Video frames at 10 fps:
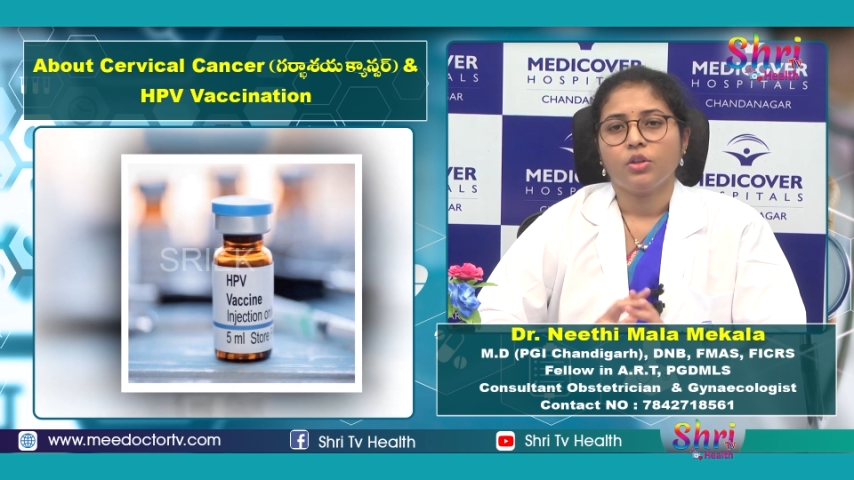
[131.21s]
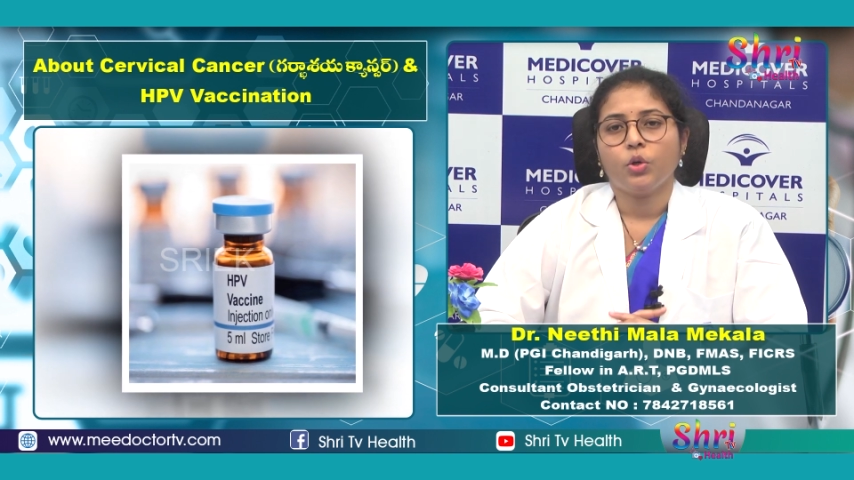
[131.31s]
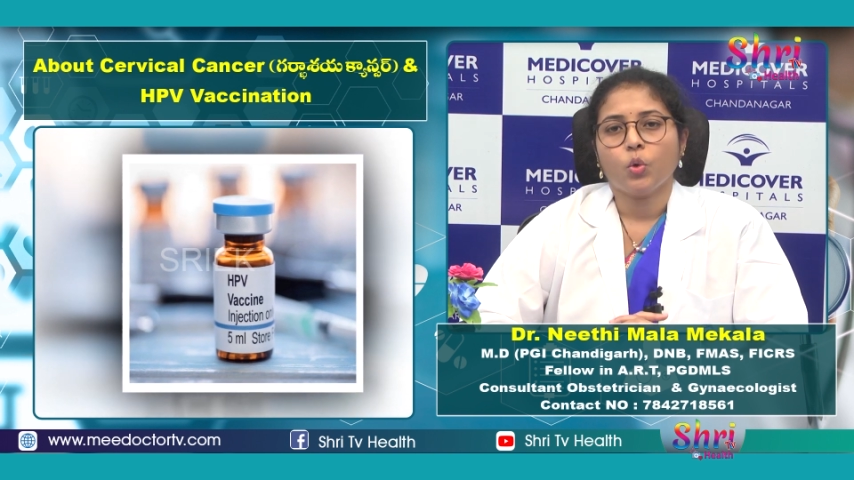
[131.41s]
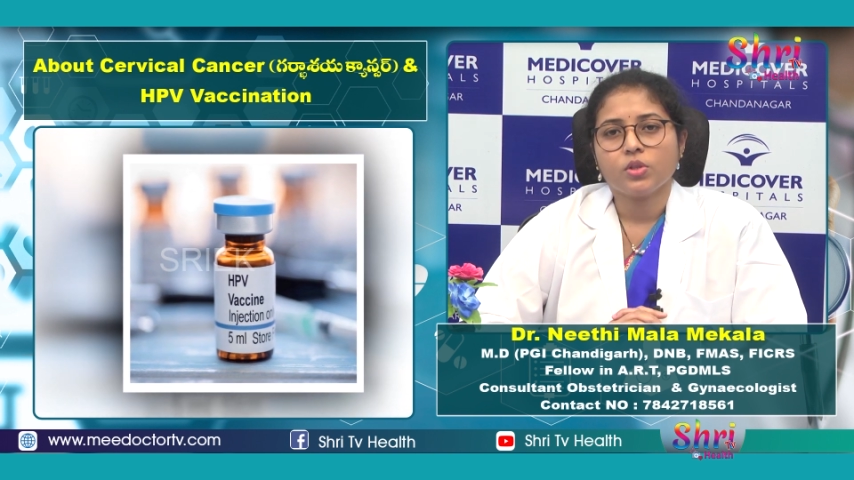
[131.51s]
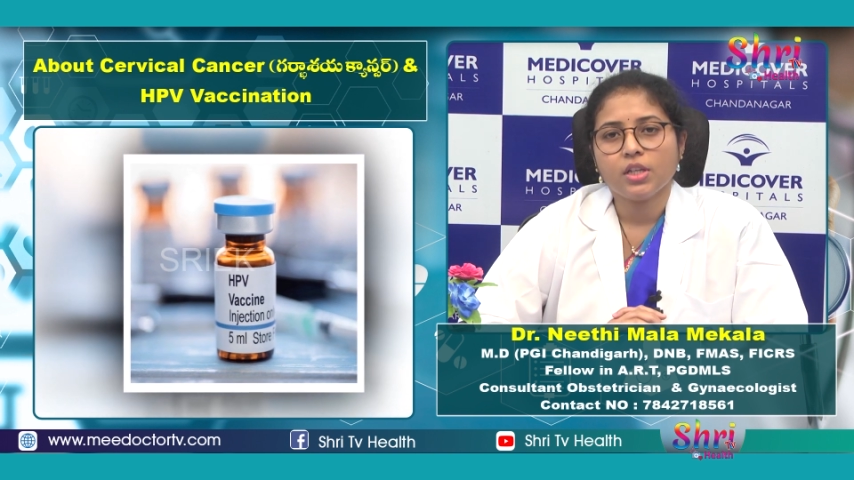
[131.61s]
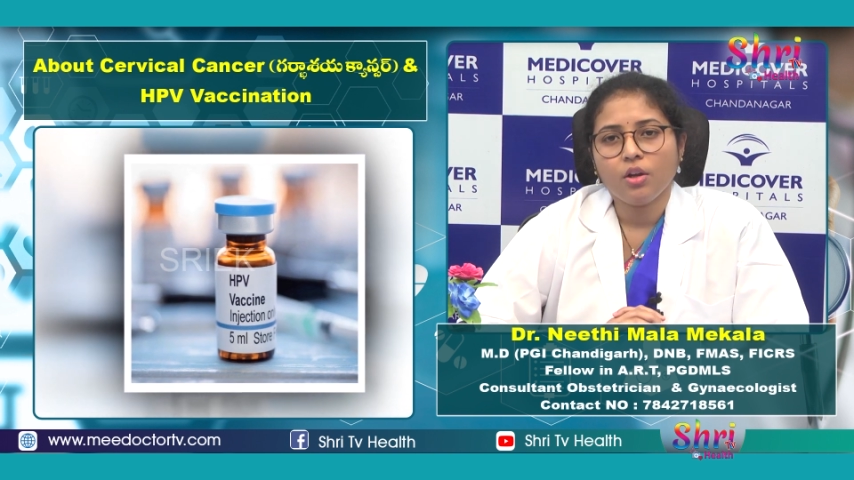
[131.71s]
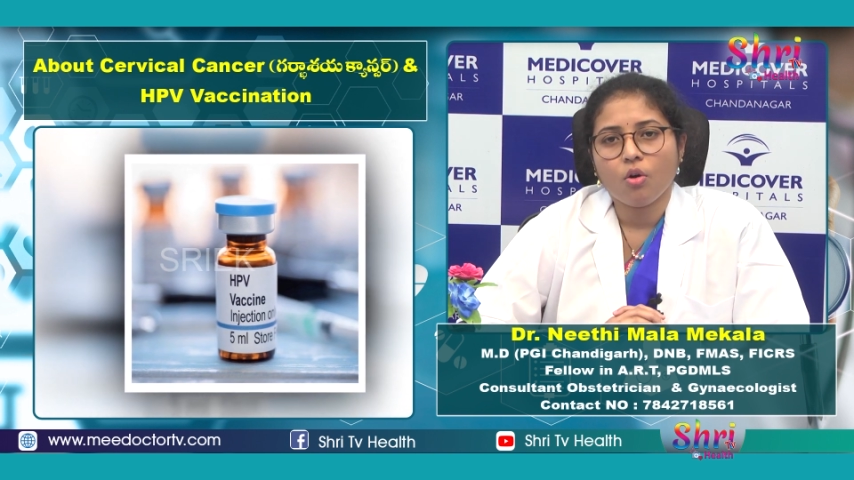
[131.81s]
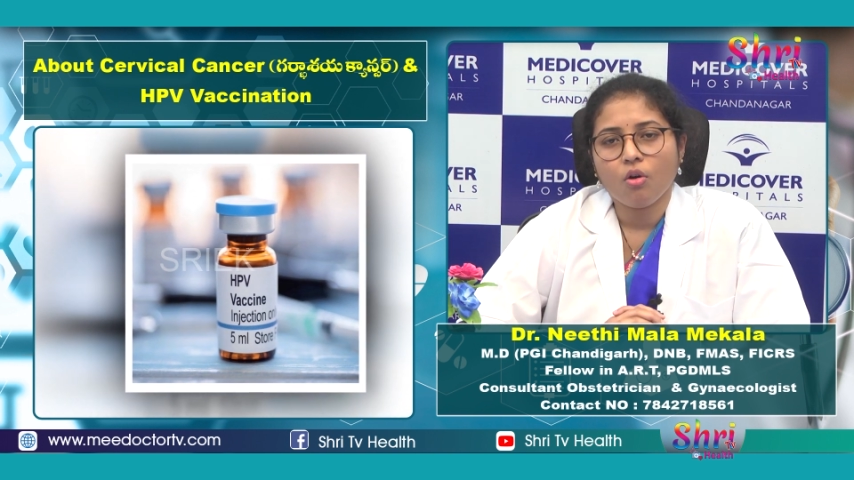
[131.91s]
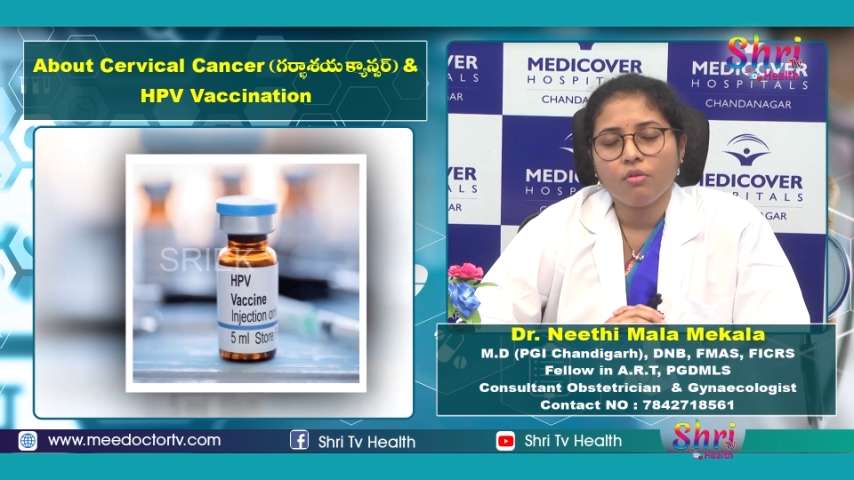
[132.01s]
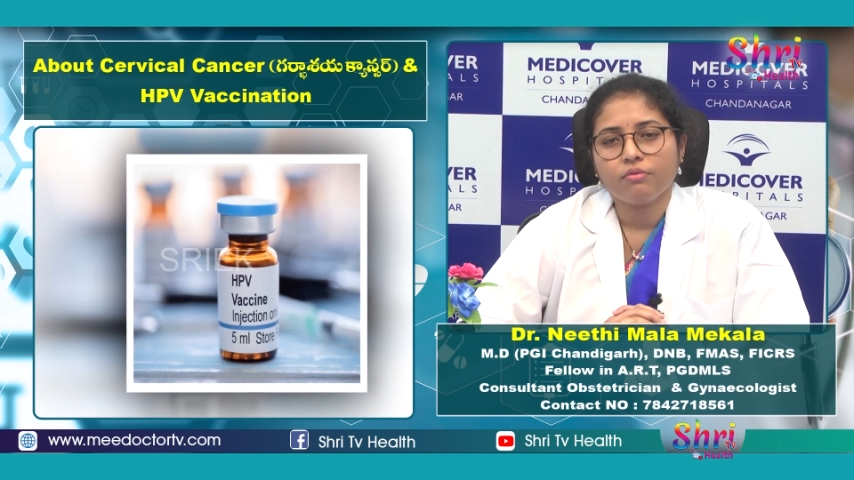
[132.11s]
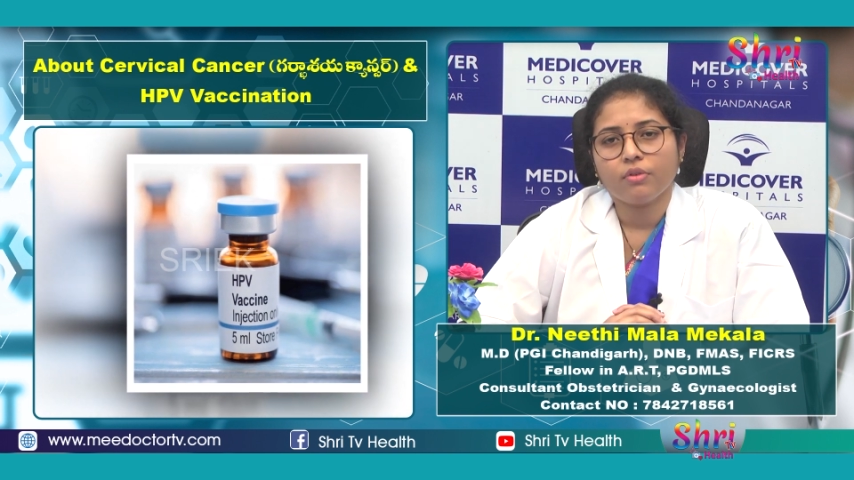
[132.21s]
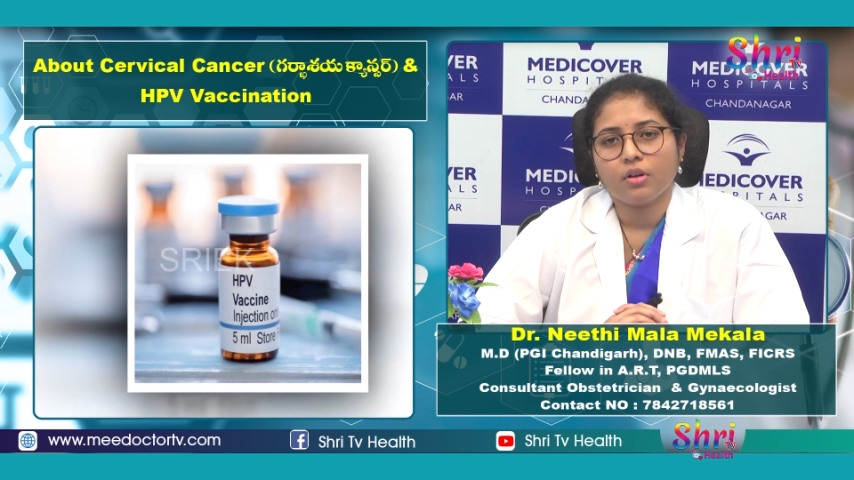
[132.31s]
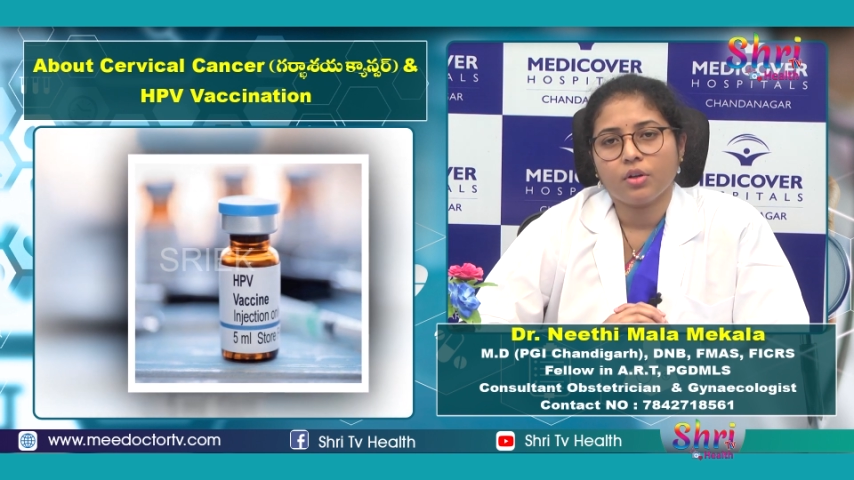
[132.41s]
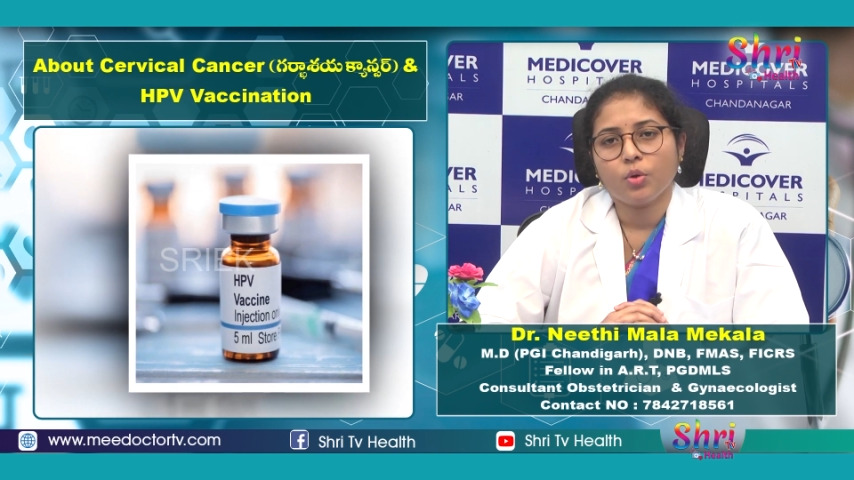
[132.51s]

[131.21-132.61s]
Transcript: The dosing of uh,